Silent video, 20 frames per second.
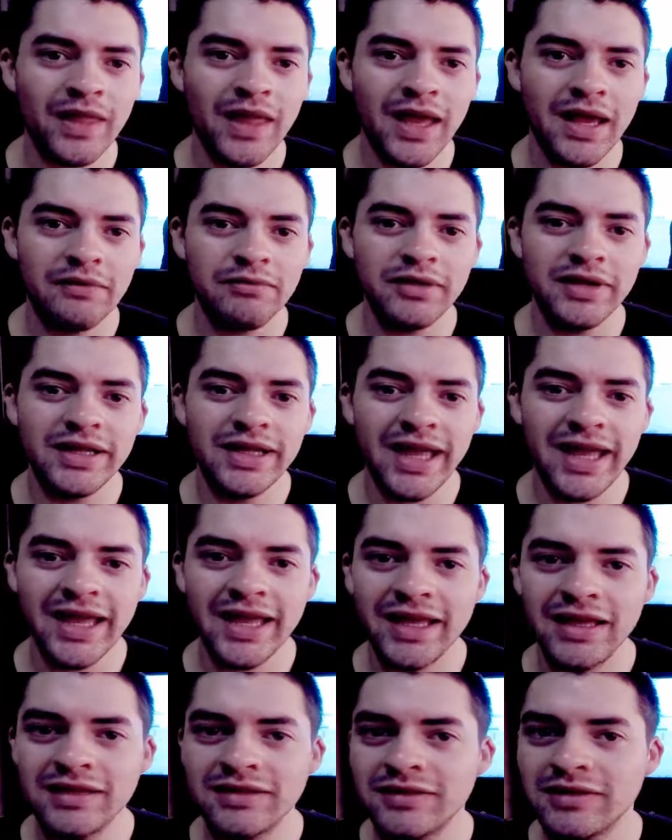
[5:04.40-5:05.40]
Every day
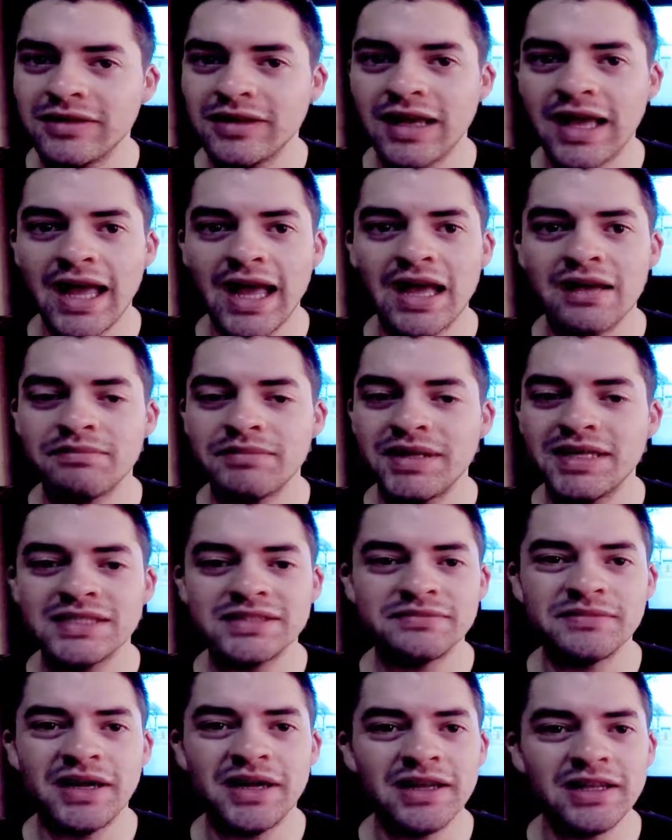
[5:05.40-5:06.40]
look happy,
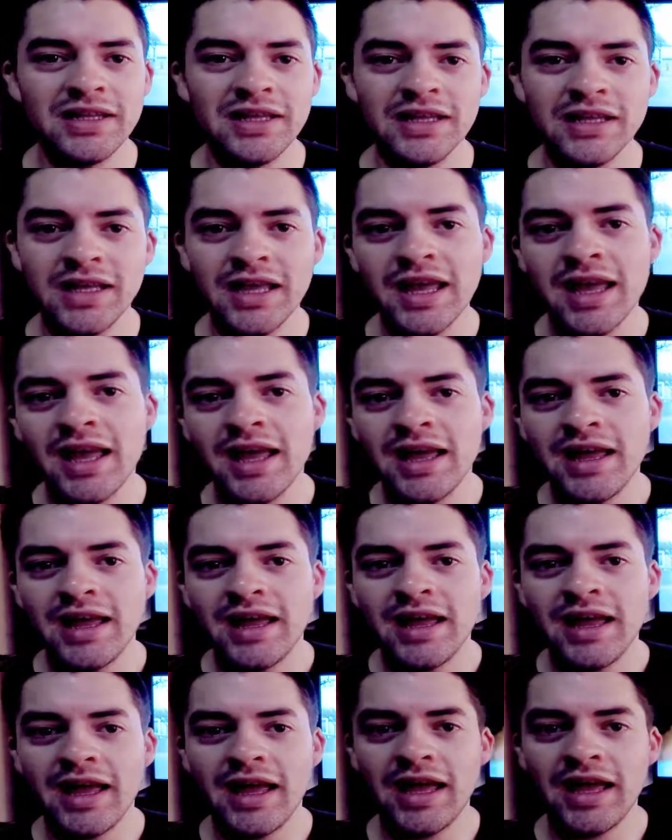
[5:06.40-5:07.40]
smiling.
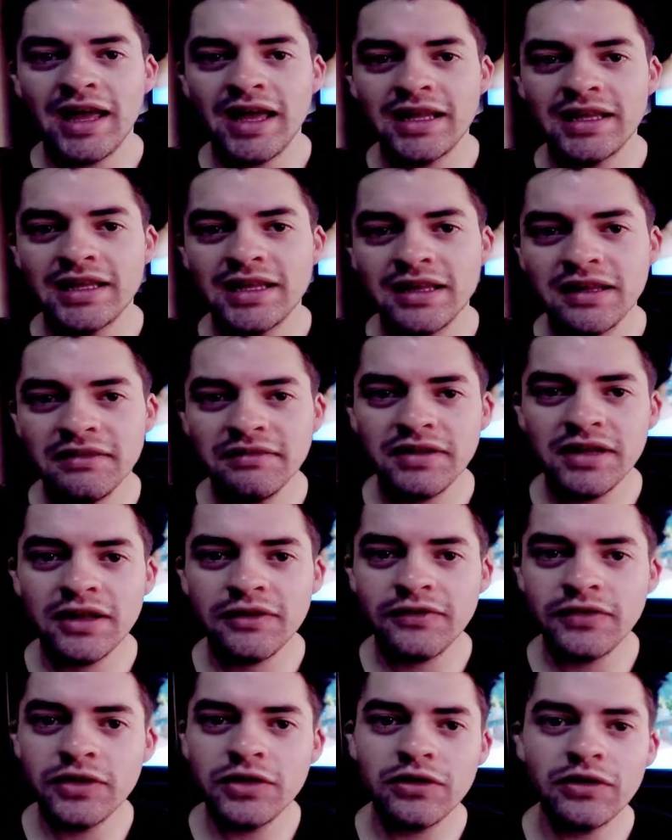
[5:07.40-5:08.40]
And even
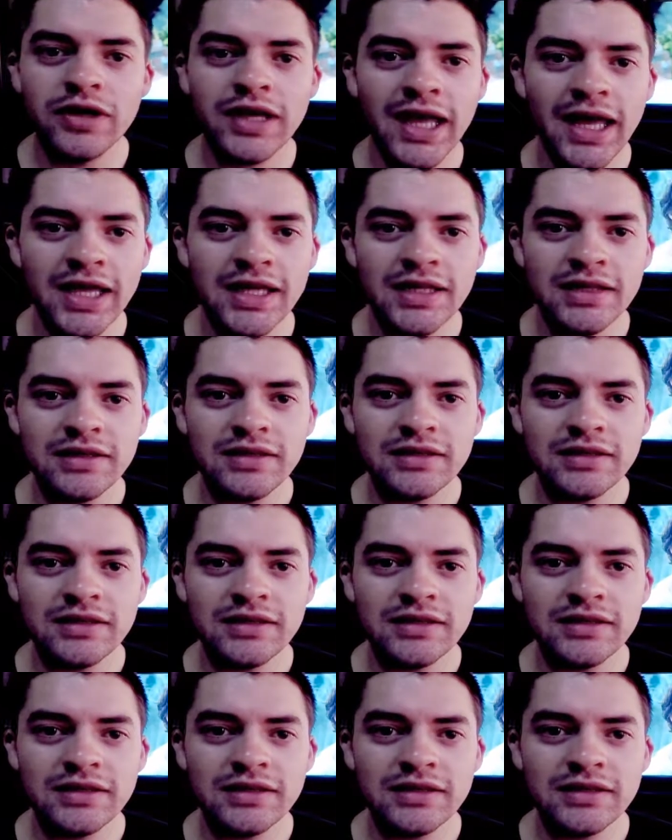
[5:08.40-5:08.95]
if you don't get